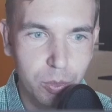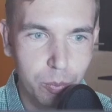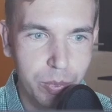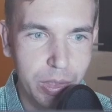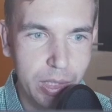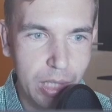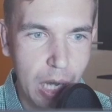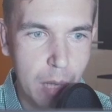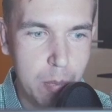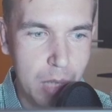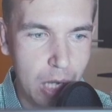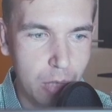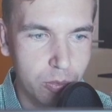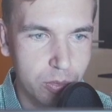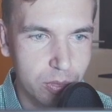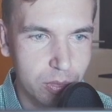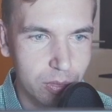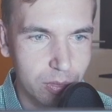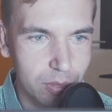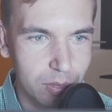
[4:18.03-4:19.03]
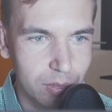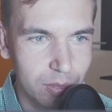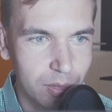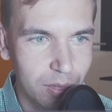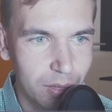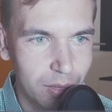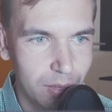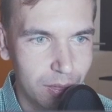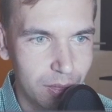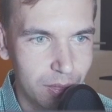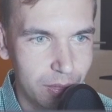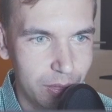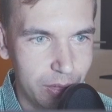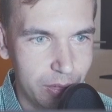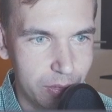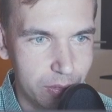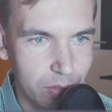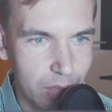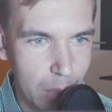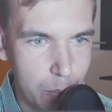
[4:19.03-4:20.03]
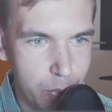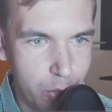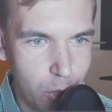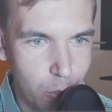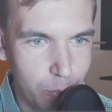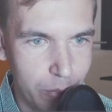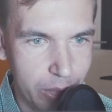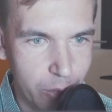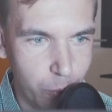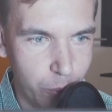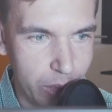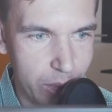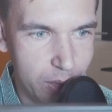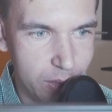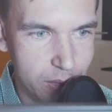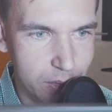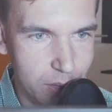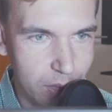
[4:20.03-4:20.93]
be come out in the upcoming weeks.